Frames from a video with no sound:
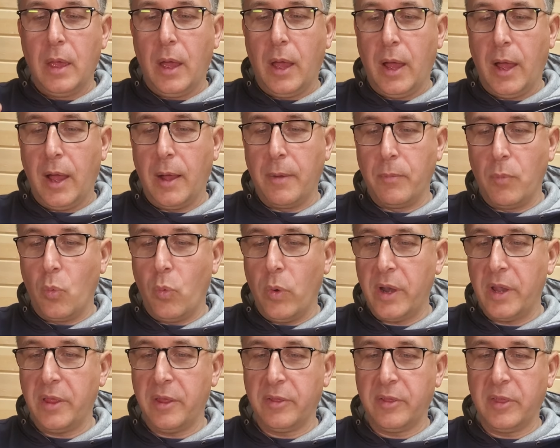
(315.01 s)

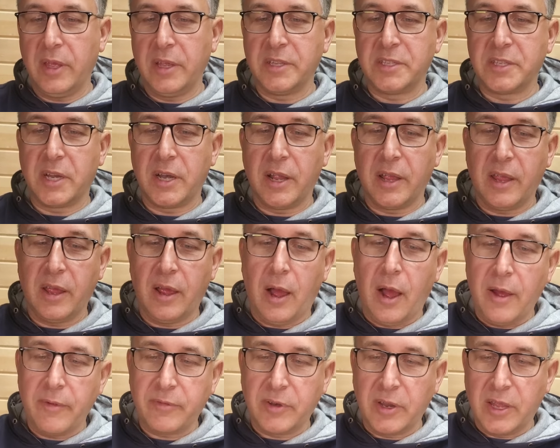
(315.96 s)
One of the things that I
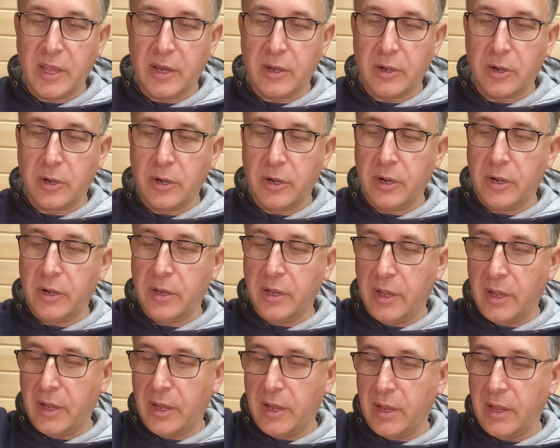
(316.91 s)
often get heard
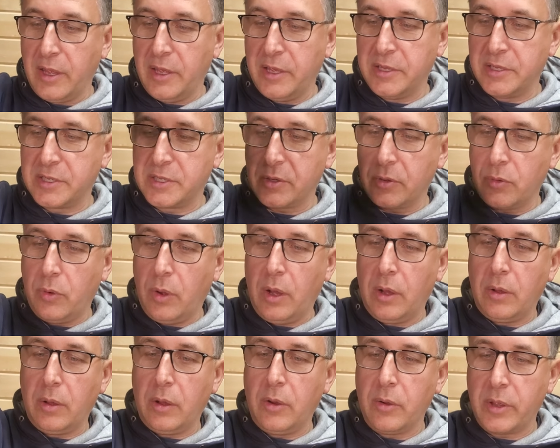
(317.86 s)
is,
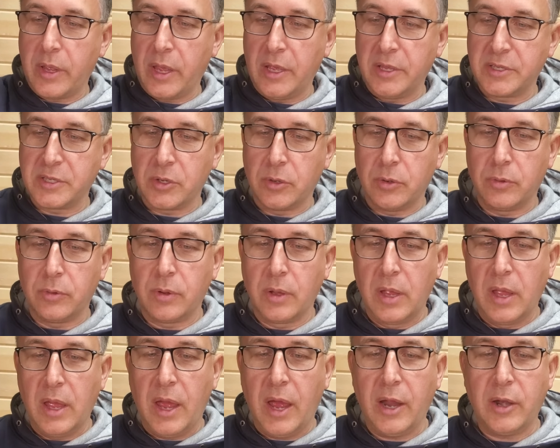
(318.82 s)
well, okay, so
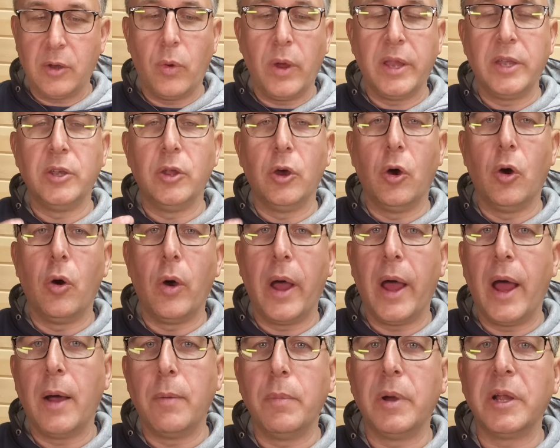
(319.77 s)
how do I know
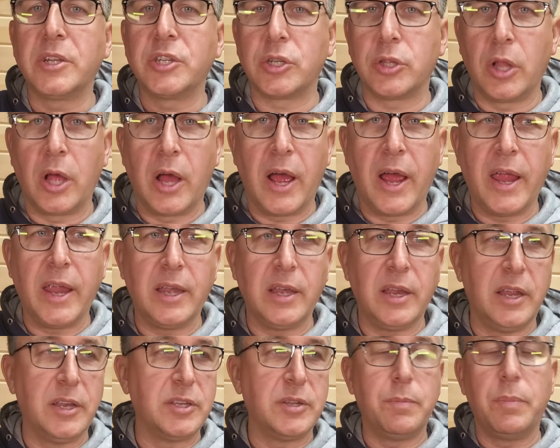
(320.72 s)
how much line
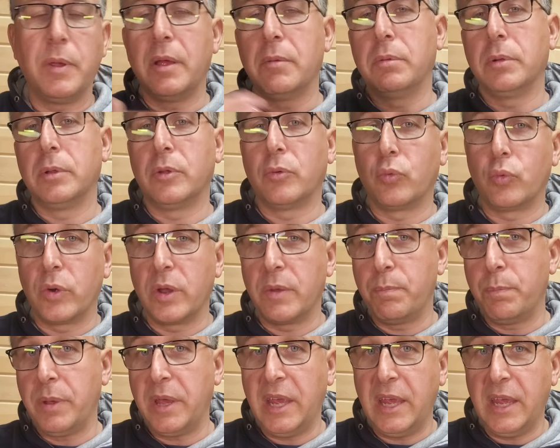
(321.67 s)
and to be able to
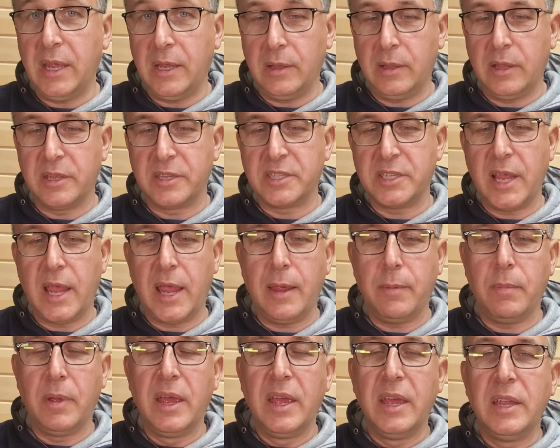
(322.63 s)
repeat the
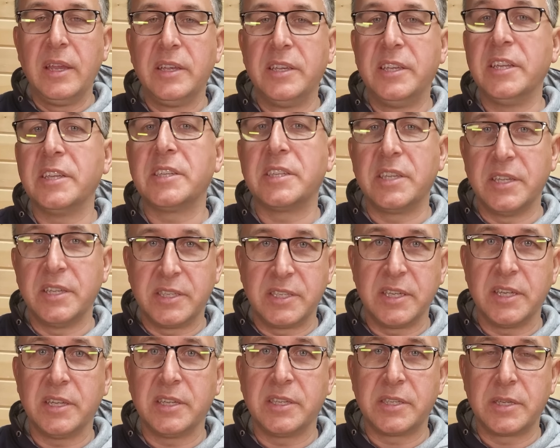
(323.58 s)
same
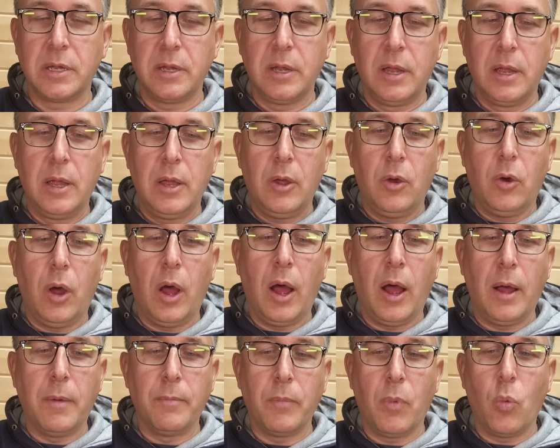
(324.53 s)
distances?
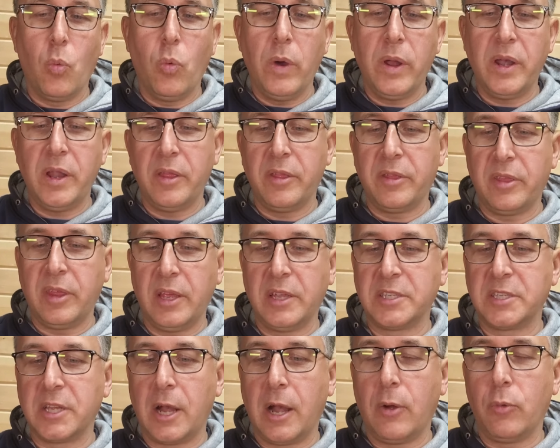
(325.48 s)
One of the
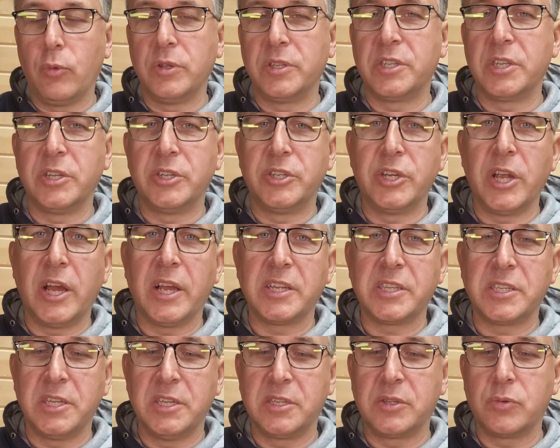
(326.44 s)
things that I would
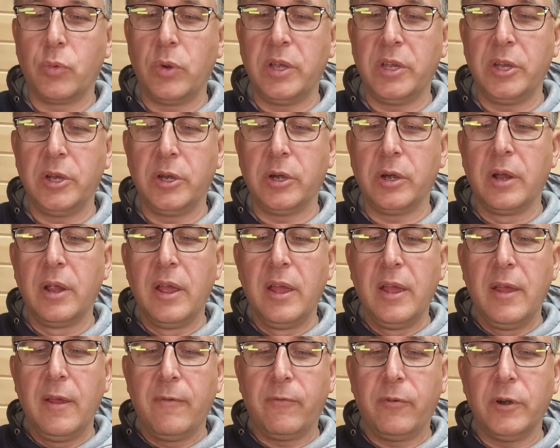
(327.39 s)
suggest is when you're
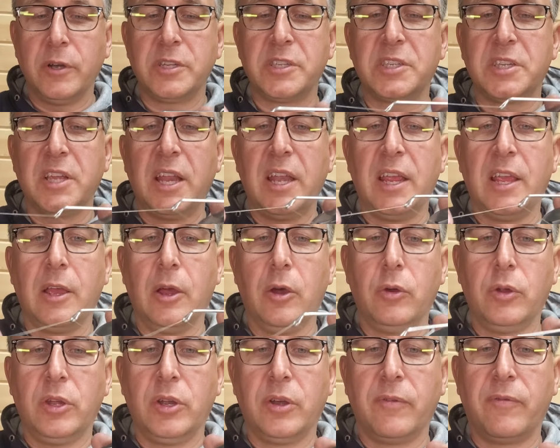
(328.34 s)
first setting
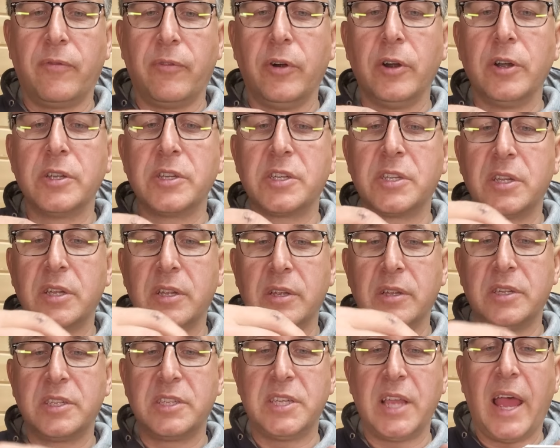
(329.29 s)
out your
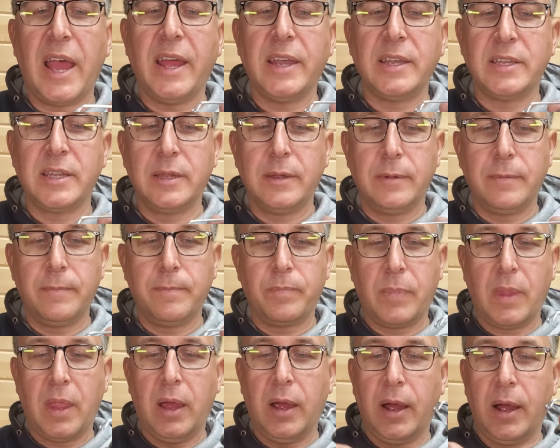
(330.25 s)
first set,
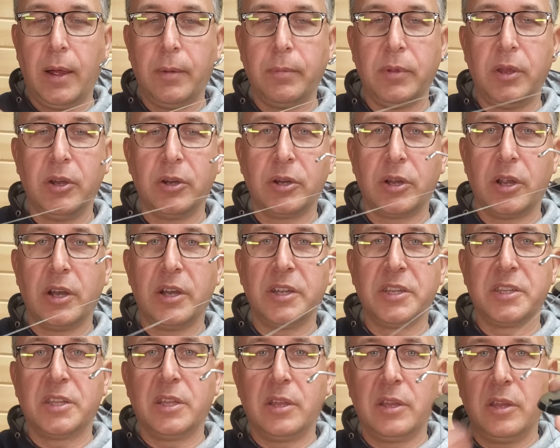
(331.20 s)
you're
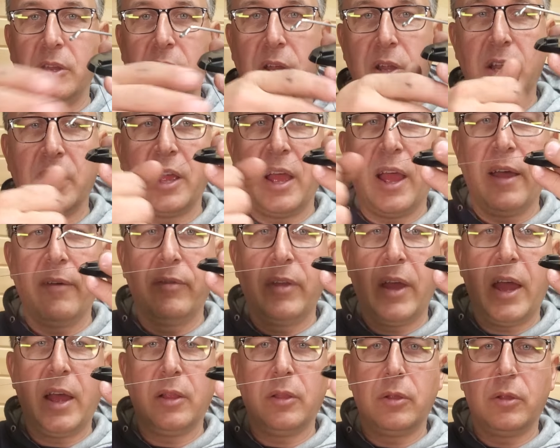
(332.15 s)
gonna have
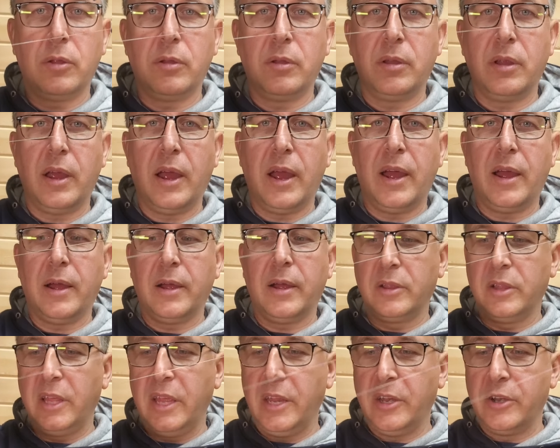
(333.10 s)
that
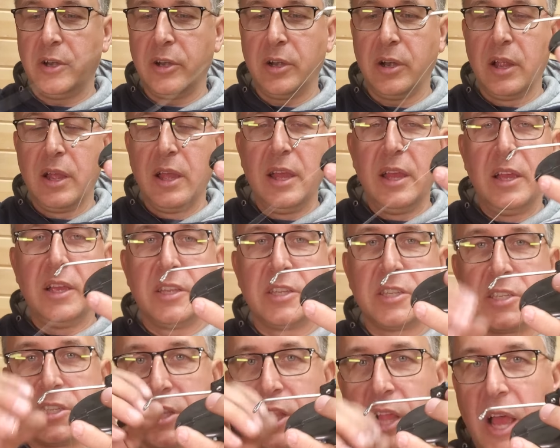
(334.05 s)
leader
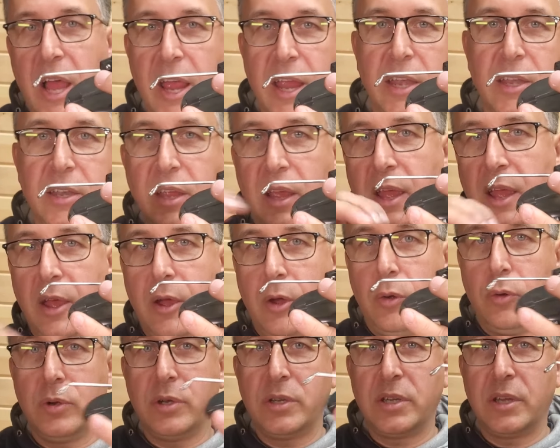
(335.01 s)
slide
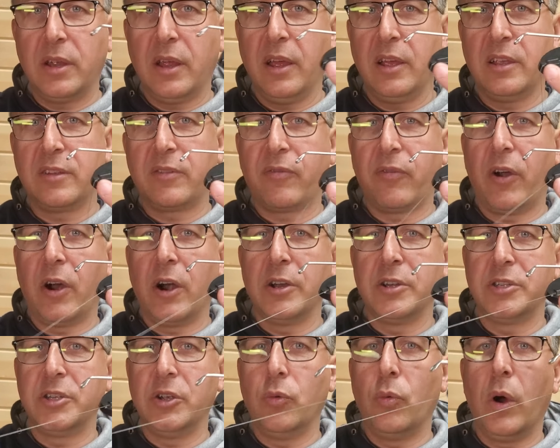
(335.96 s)
out as far
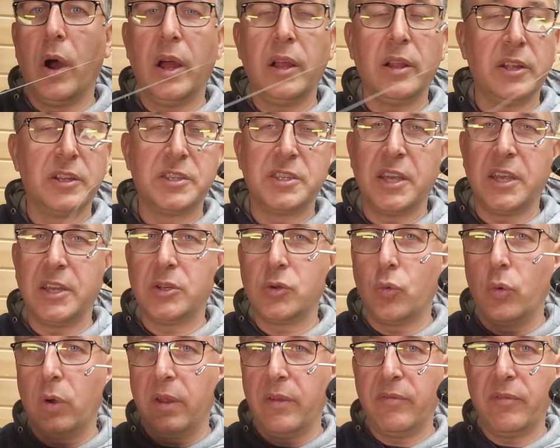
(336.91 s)
as you want, let's say
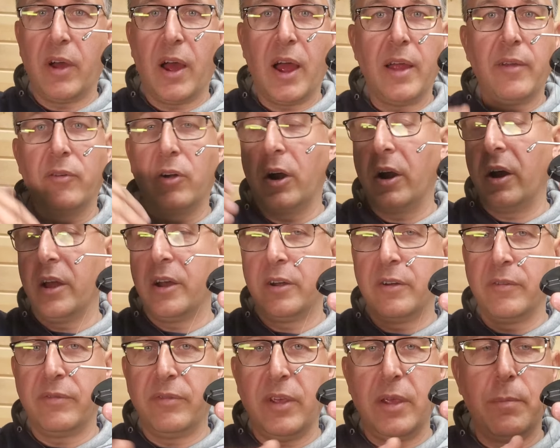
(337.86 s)
25 or
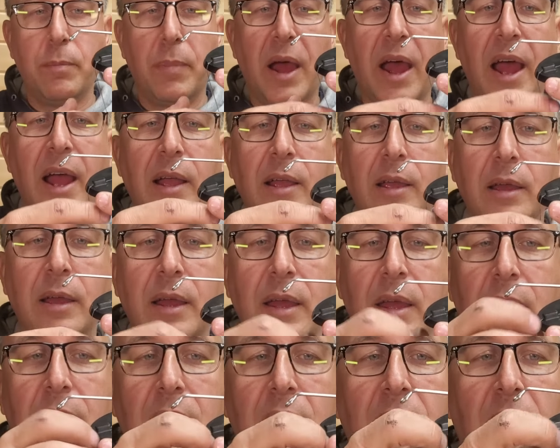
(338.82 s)
100 feet back,
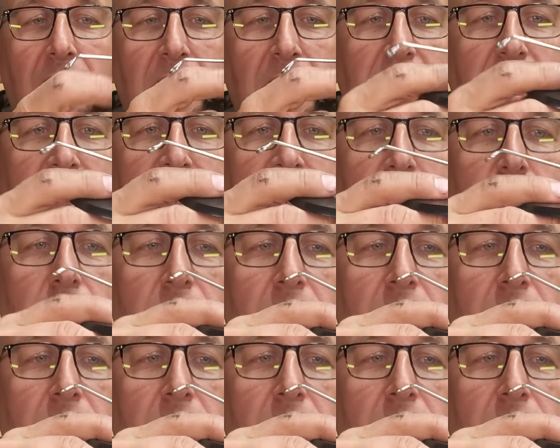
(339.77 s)
and then you